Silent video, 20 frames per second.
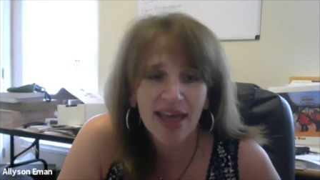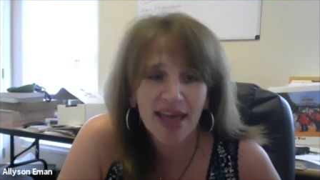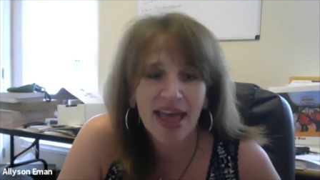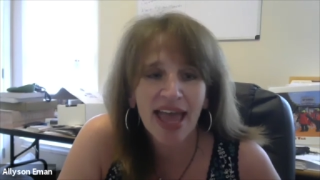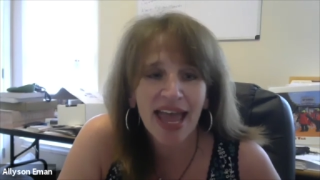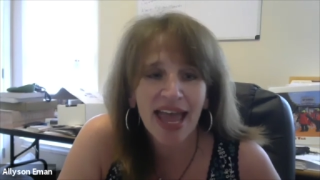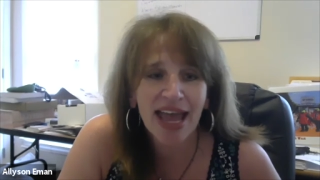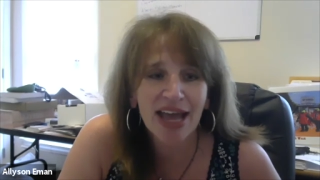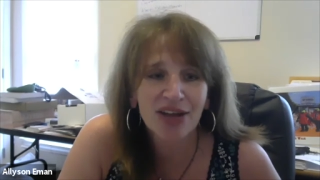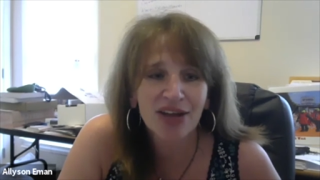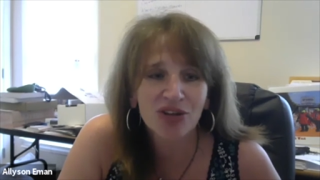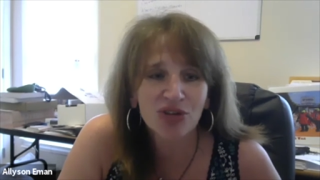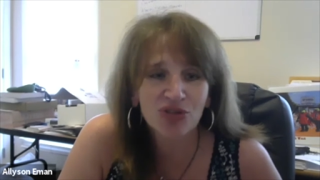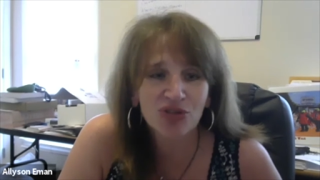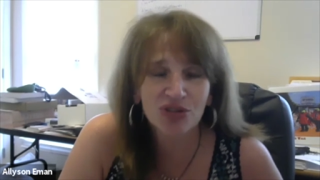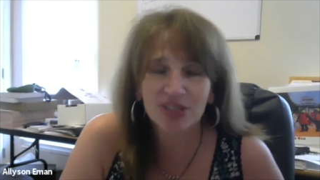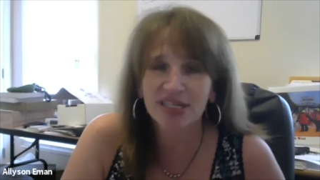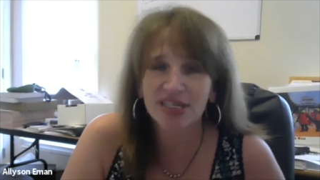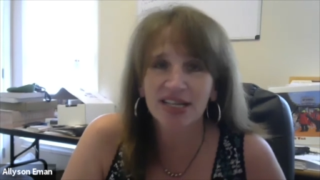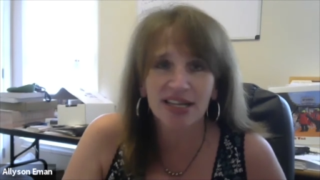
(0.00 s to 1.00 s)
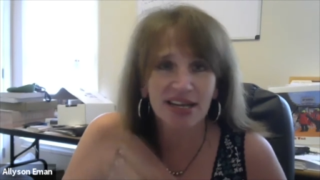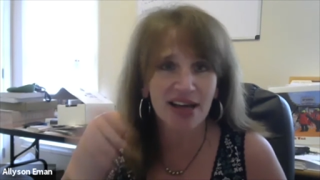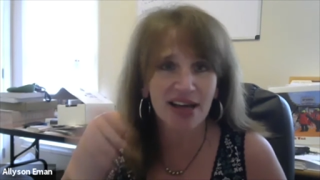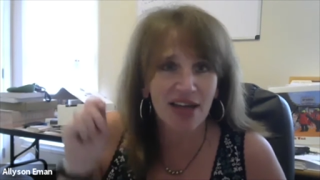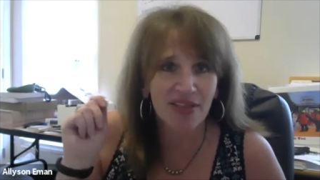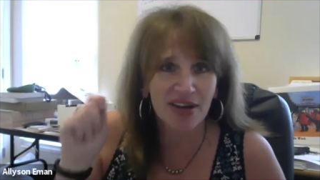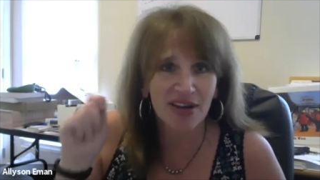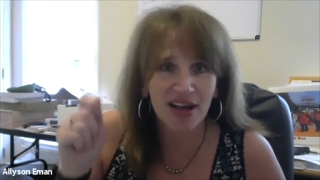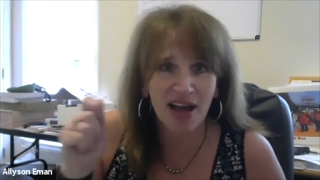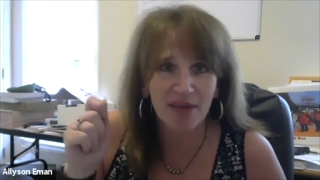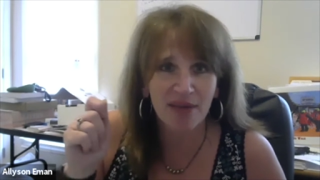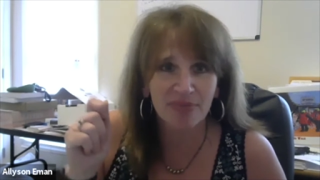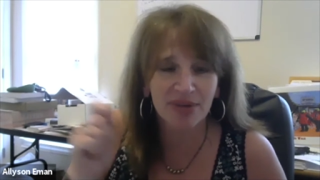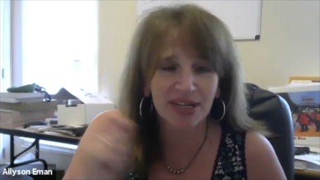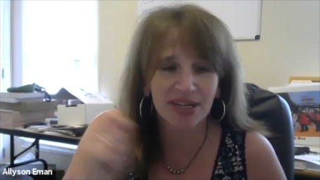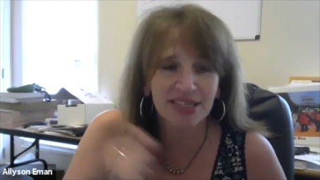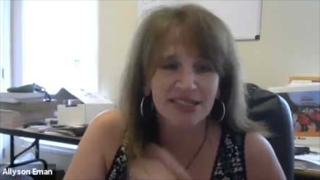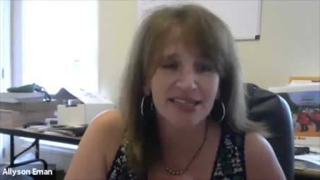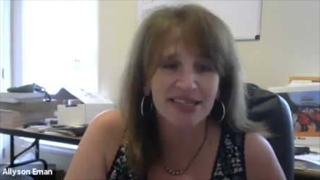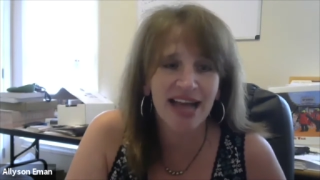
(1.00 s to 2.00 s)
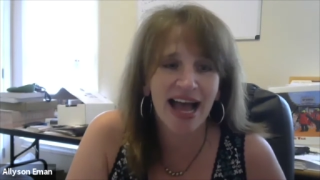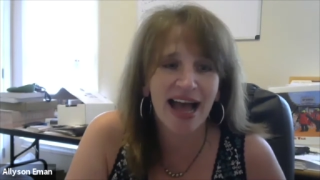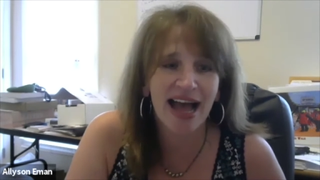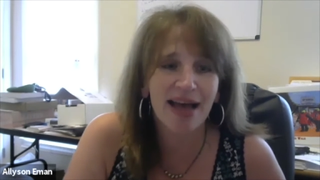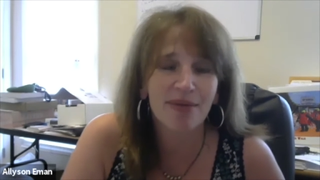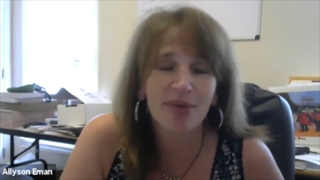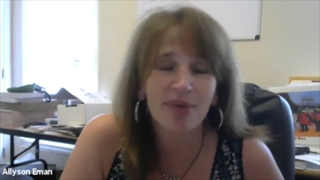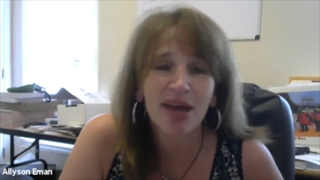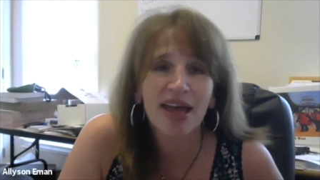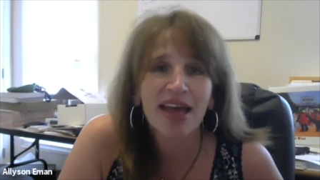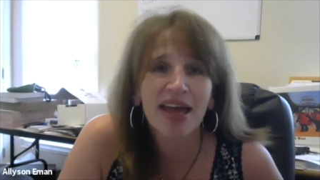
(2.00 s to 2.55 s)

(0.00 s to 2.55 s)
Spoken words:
and you just click on the companies tab,